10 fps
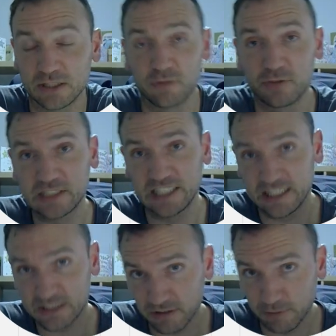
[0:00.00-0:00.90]
Obviously, a
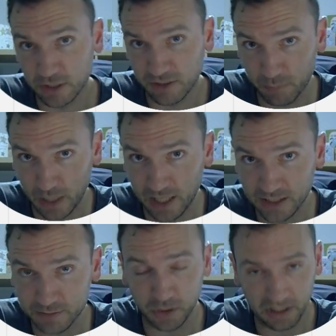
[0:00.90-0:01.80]
histogram would have bars, but